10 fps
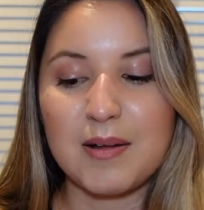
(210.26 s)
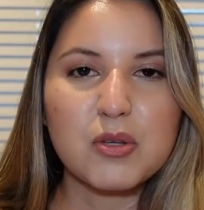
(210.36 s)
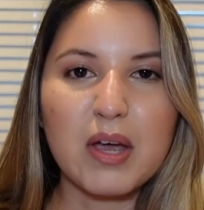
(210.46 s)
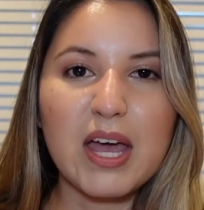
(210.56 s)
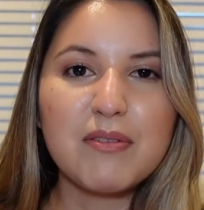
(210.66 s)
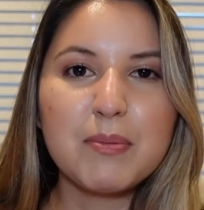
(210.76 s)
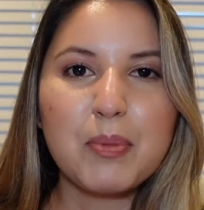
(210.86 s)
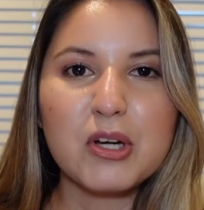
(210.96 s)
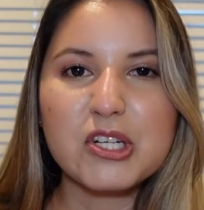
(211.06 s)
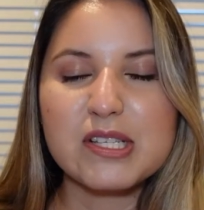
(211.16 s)
So I haven't
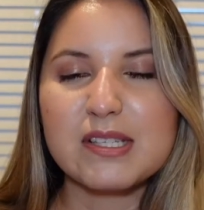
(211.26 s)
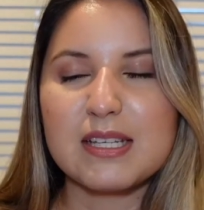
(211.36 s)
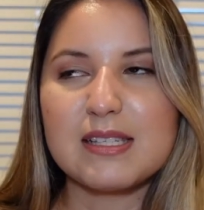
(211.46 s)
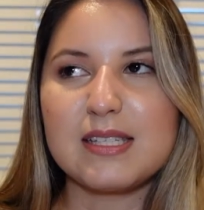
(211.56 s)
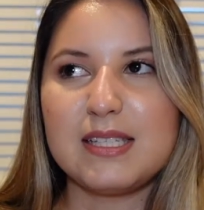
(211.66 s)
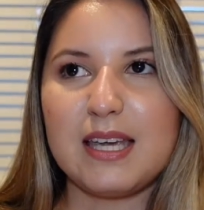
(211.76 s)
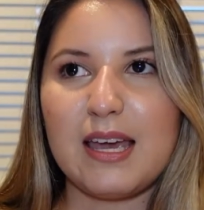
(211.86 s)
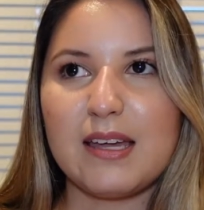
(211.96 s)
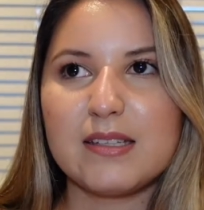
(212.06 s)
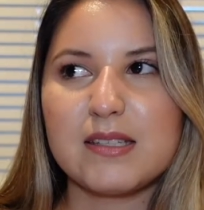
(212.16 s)
purchased these
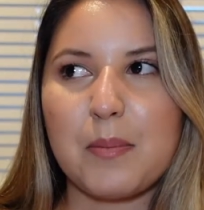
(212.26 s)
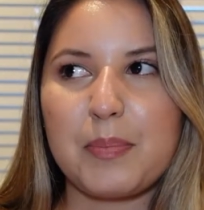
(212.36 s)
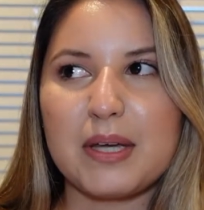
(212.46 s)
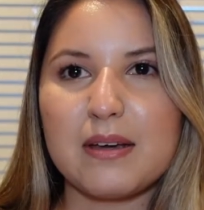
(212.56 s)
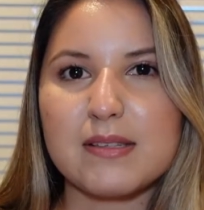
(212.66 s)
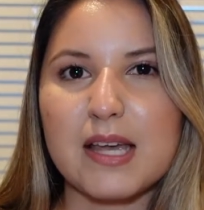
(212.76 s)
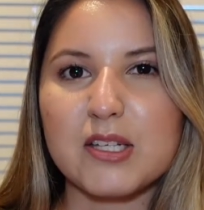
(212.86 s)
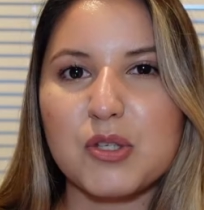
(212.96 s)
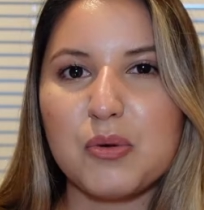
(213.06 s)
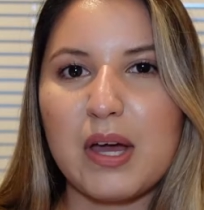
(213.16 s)
yet because I
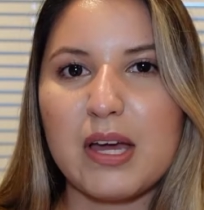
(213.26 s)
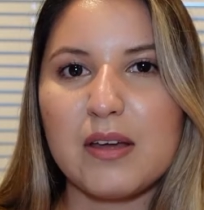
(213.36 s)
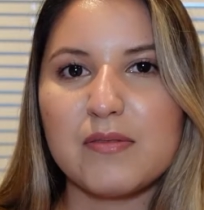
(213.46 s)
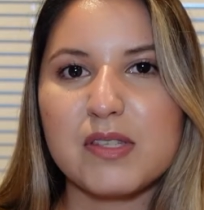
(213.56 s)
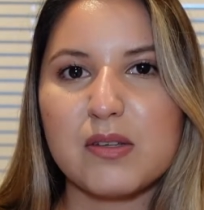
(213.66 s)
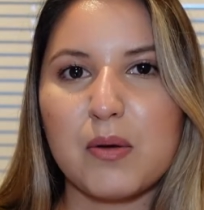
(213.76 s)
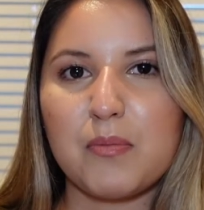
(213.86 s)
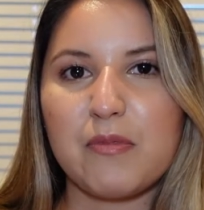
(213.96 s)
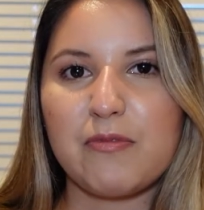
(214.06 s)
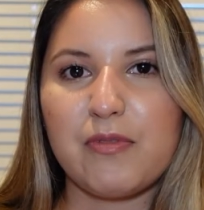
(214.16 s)
do have
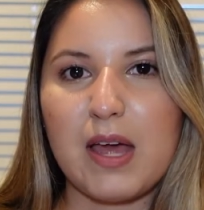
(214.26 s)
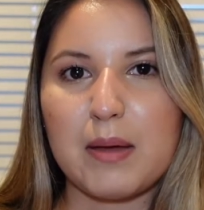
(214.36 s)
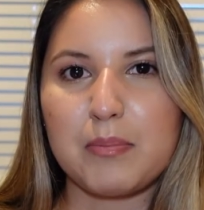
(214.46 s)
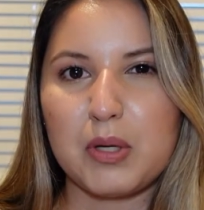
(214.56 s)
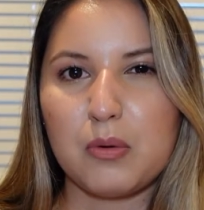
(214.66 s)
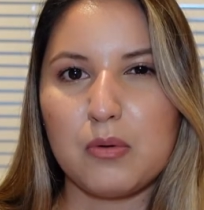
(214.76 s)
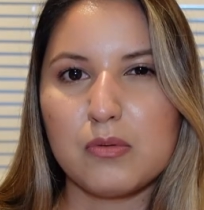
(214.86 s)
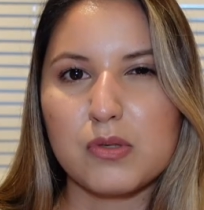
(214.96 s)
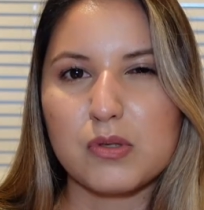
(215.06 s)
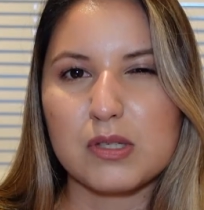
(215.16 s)
some flat
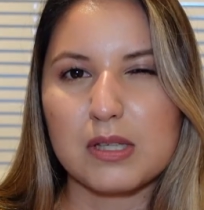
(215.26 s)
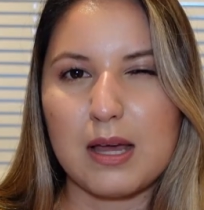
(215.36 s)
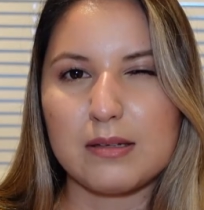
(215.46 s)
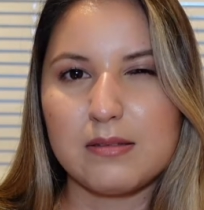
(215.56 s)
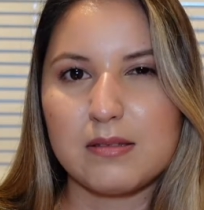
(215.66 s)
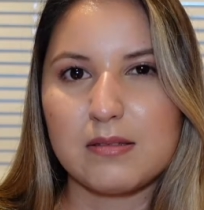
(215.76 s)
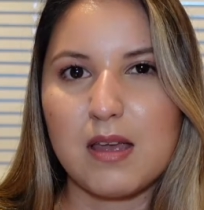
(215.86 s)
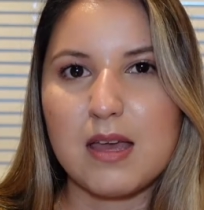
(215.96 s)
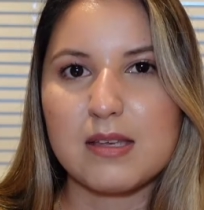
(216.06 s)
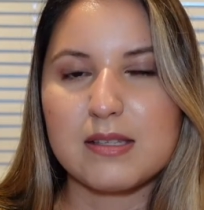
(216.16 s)
mules slides
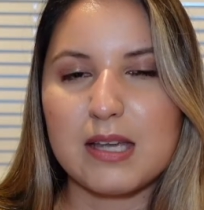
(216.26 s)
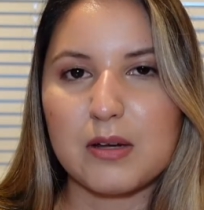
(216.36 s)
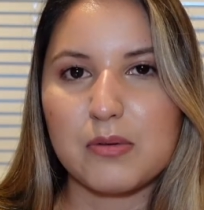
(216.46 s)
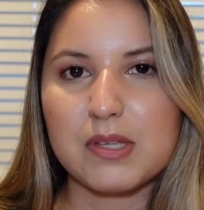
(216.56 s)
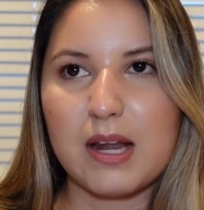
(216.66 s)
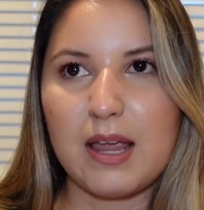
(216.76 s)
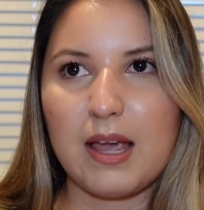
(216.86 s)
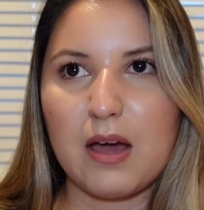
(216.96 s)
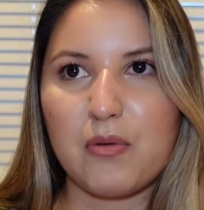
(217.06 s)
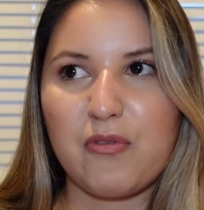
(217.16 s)
sandals that I
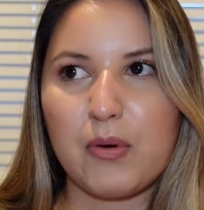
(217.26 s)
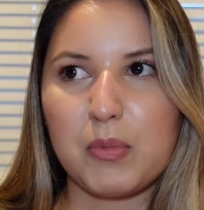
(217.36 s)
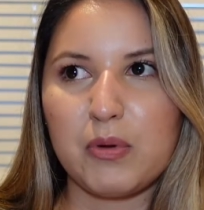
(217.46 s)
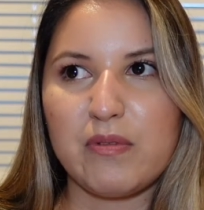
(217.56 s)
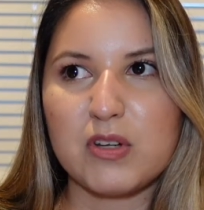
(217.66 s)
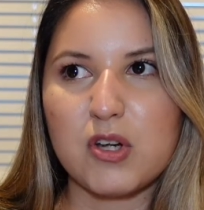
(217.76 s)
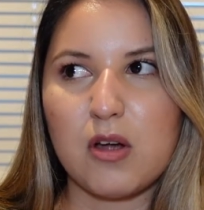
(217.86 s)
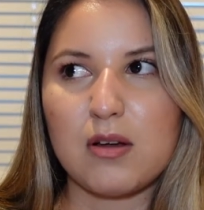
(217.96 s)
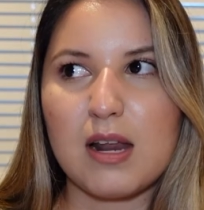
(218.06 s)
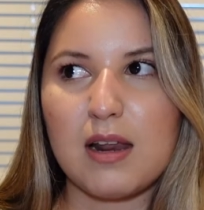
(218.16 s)
got from Louis
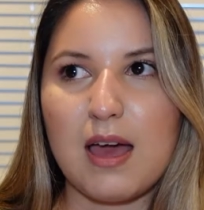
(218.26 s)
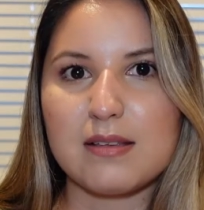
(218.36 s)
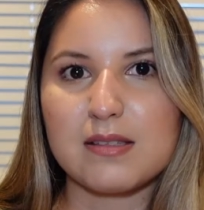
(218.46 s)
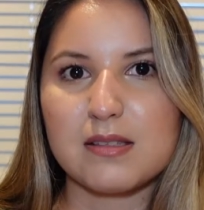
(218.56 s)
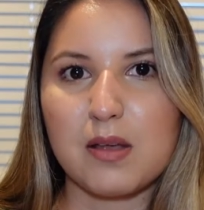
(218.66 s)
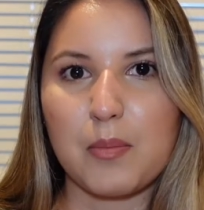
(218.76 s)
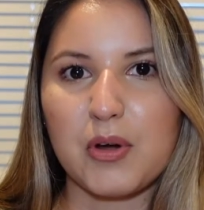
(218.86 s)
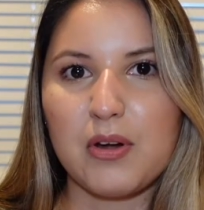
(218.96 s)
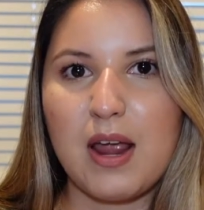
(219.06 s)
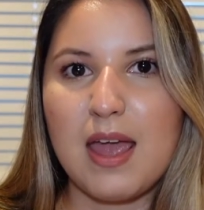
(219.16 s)
Vuitton last
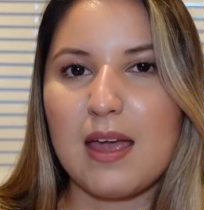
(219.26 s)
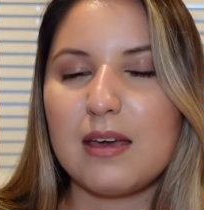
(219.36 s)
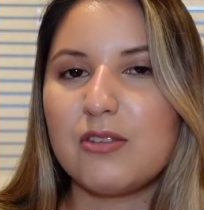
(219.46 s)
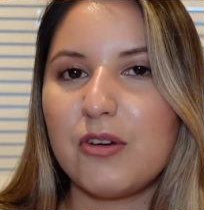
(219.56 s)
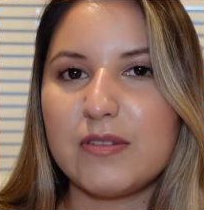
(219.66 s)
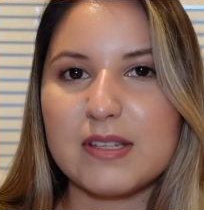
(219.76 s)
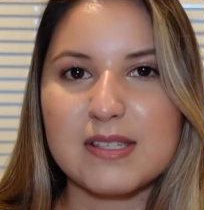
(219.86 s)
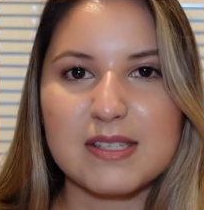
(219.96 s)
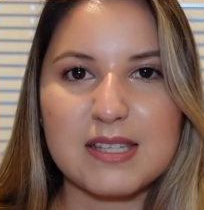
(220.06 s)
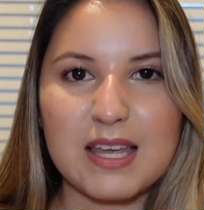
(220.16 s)
summer, and they're in the
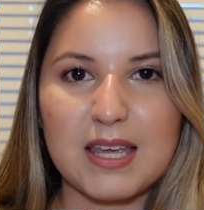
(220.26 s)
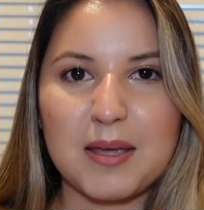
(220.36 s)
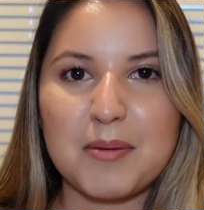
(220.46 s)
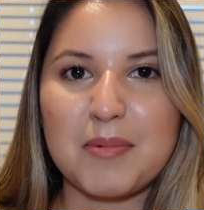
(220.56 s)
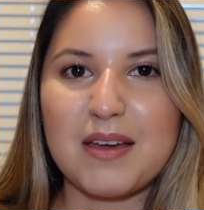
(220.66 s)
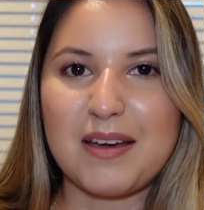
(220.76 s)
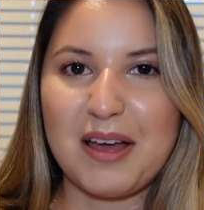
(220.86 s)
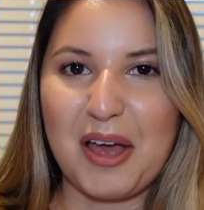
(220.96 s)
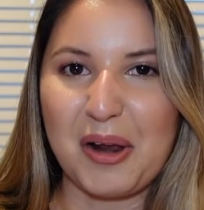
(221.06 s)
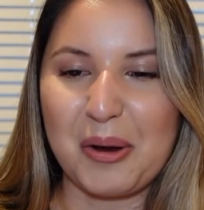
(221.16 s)
same
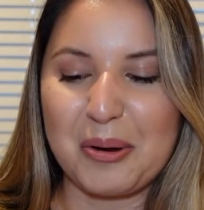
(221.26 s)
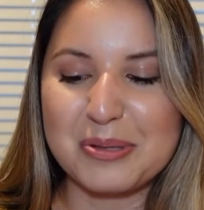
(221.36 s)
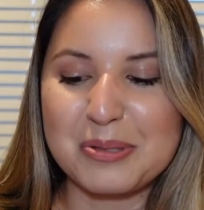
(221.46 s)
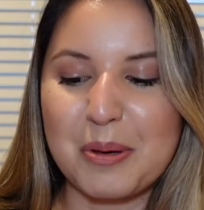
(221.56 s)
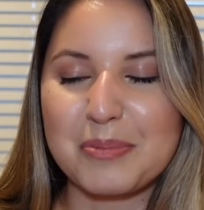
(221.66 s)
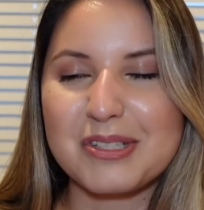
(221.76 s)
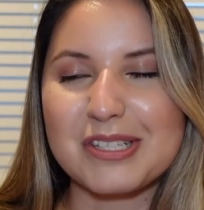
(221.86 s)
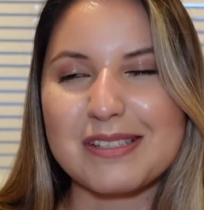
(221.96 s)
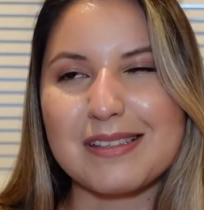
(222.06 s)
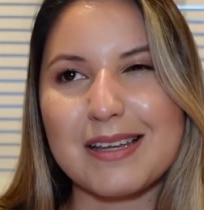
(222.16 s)
color. So I'm
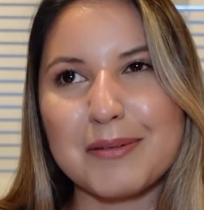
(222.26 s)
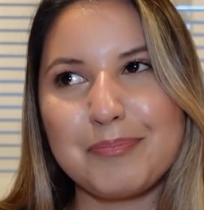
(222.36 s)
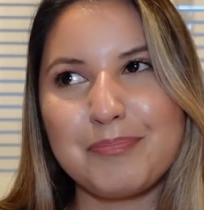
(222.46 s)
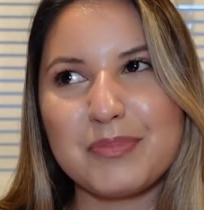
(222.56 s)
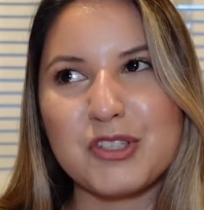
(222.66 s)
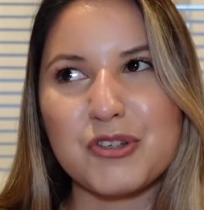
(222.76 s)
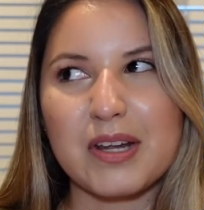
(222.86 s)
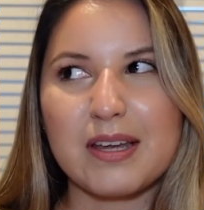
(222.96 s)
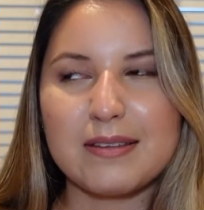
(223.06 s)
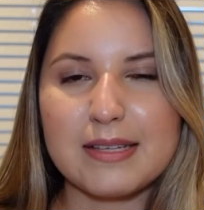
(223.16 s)
just like, should I
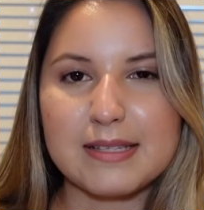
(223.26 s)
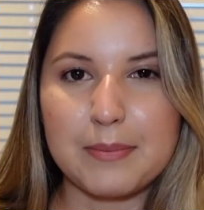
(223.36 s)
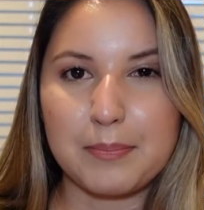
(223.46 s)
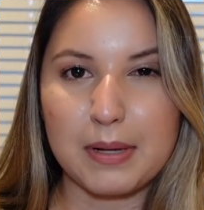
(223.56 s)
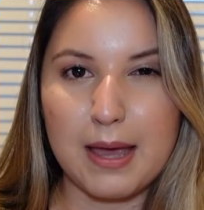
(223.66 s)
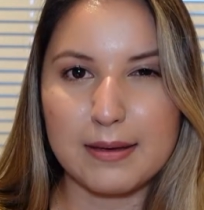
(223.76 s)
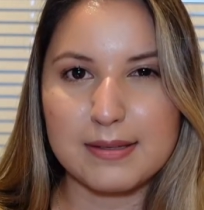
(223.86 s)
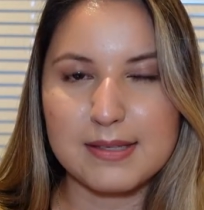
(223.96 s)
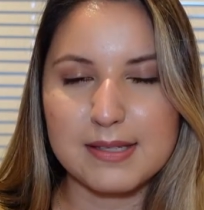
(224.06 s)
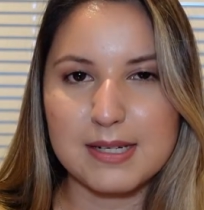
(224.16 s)
get these in black
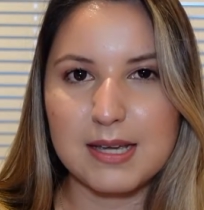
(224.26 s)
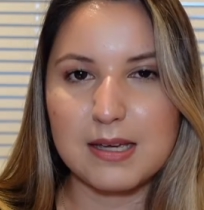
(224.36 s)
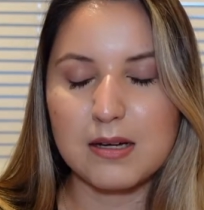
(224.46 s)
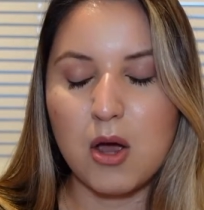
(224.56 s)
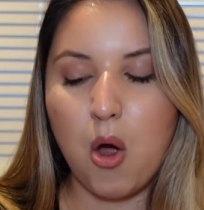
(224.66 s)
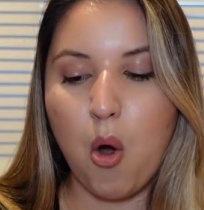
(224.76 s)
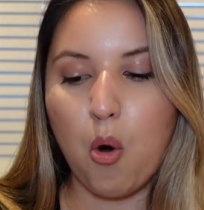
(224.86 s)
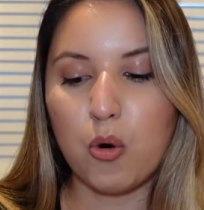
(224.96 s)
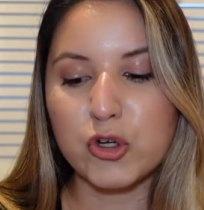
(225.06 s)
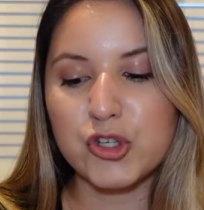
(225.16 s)
instead,
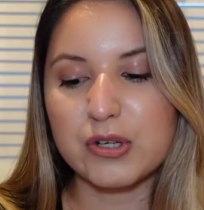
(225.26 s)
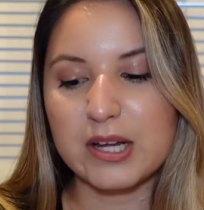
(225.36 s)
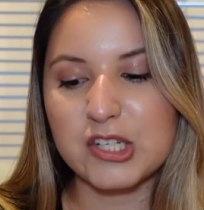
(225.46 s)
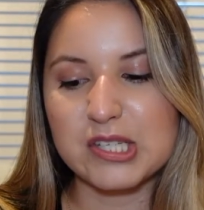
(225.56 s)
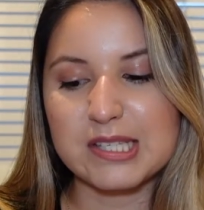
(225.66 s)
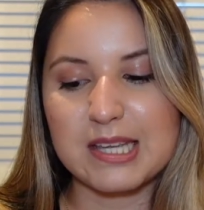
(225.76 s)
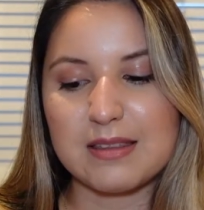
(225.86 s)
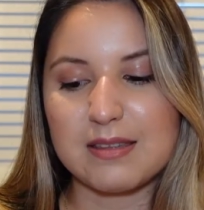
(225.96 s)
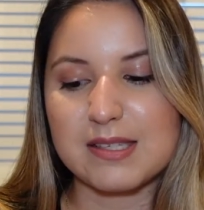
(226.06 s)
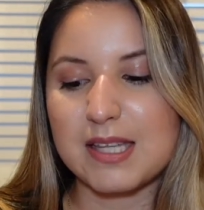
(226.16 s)
or should I just get
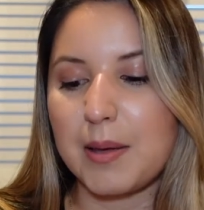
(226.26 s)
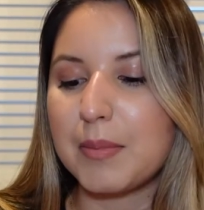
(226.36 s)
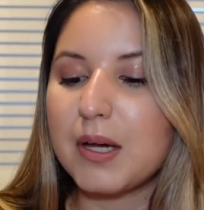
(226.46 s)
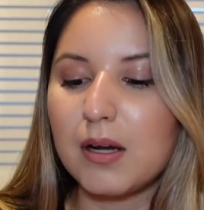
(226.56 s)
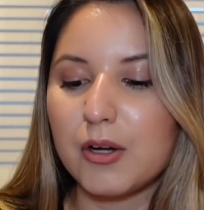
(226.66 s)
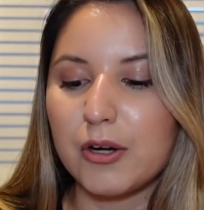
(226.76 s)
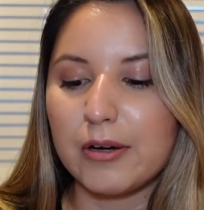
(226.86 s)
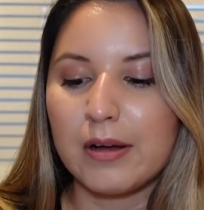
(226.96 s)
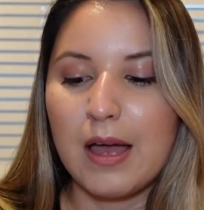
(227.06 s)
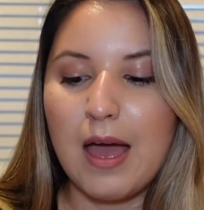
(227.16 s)
the same color?